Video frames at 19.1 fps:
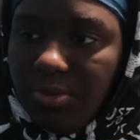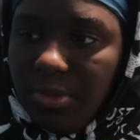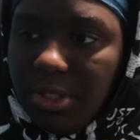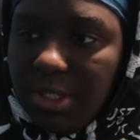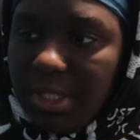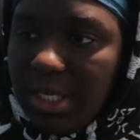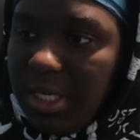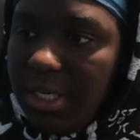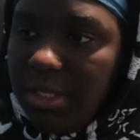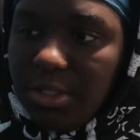
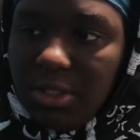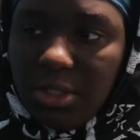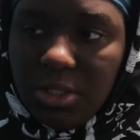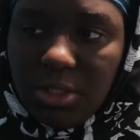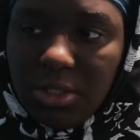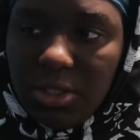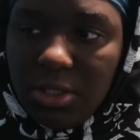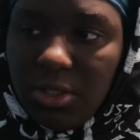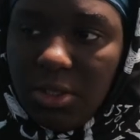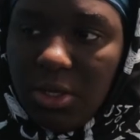
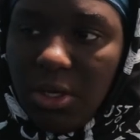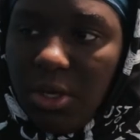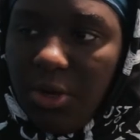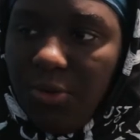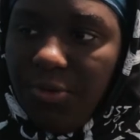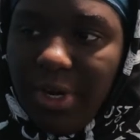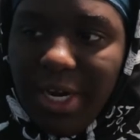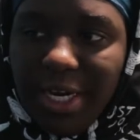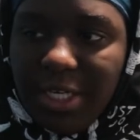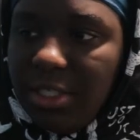skits,
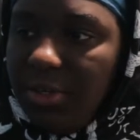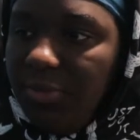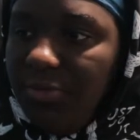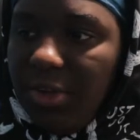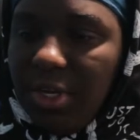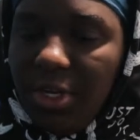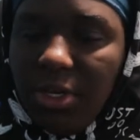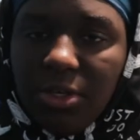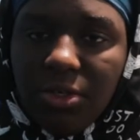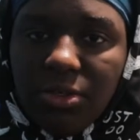reaction
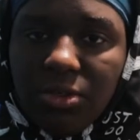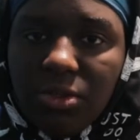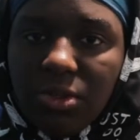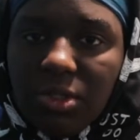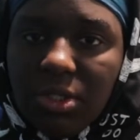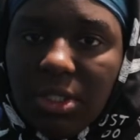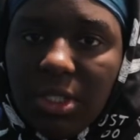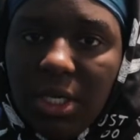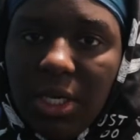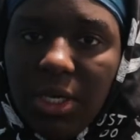
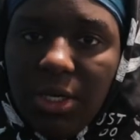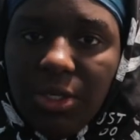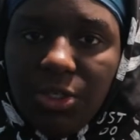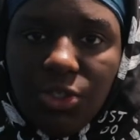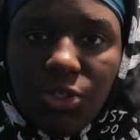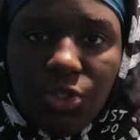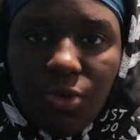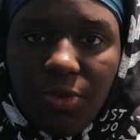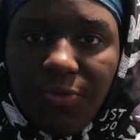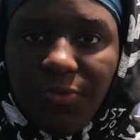videos,
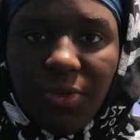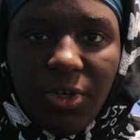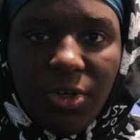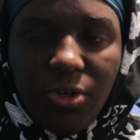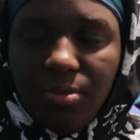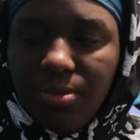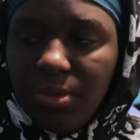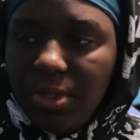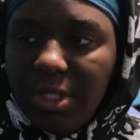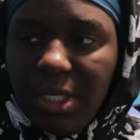and short
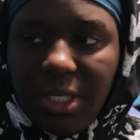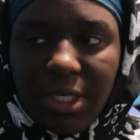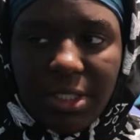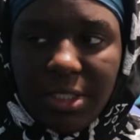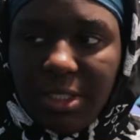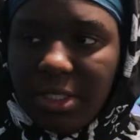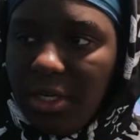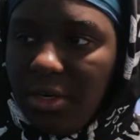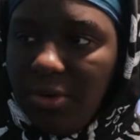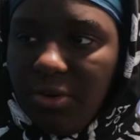films, and
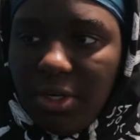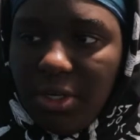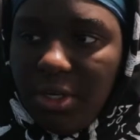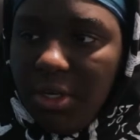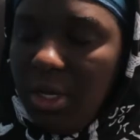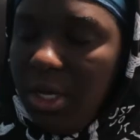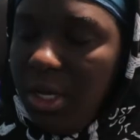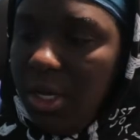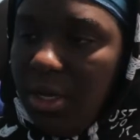etc.